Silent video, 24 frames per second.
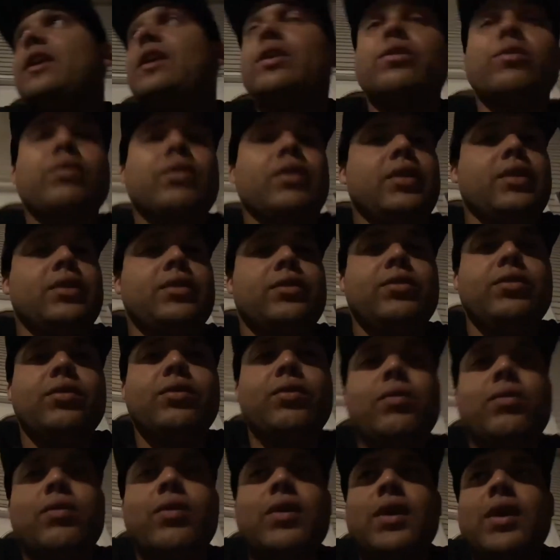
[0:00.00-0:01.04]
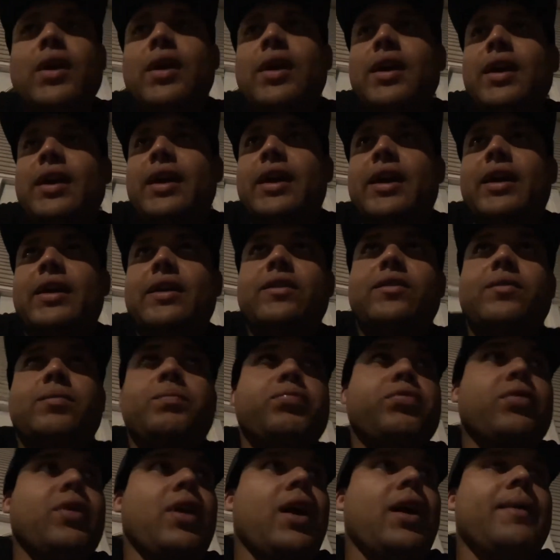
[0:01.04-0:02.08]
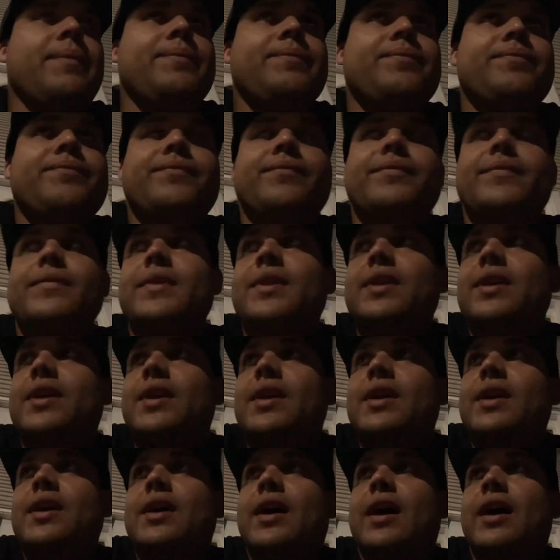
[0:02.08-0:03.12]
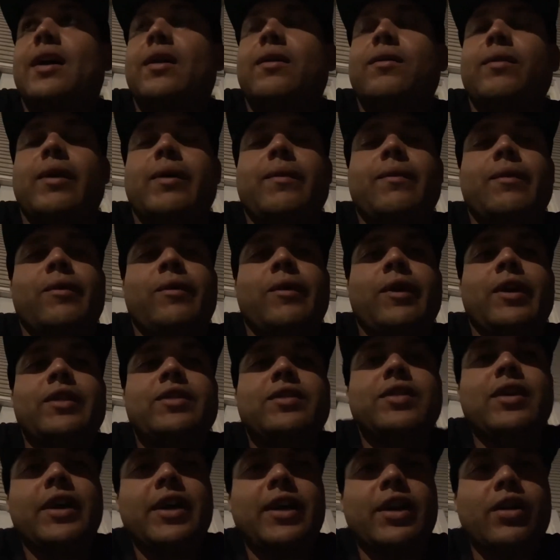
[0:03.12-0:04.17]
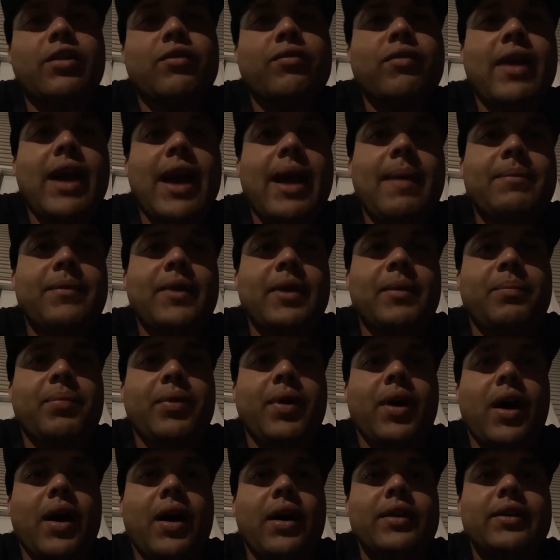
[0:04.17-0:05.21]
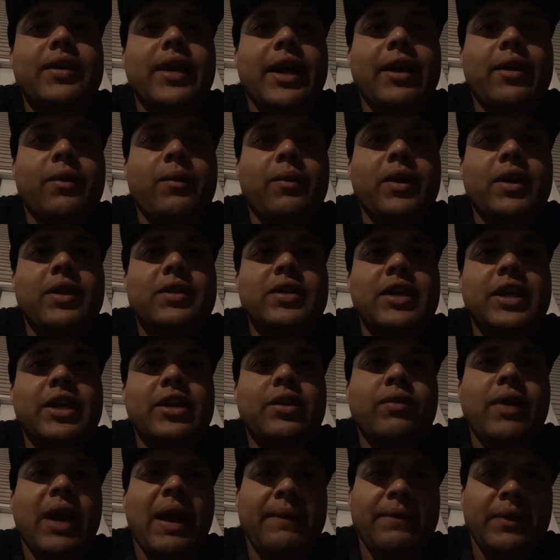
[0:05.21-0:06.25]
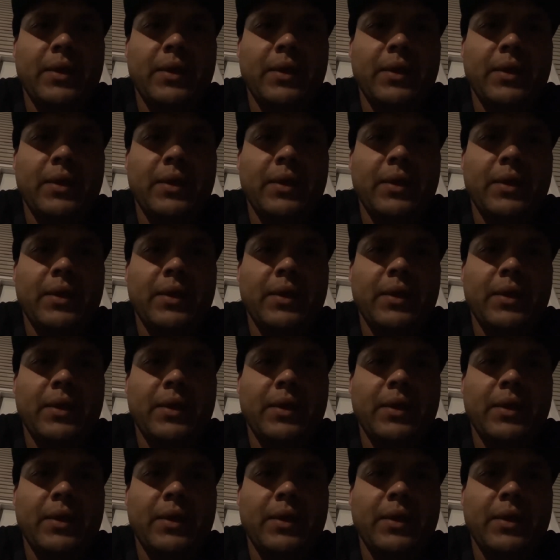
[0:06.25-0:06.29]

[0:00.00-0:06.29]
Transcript: you can do is I don't want to tell you to grab the pot. I don't want to tell you to grab the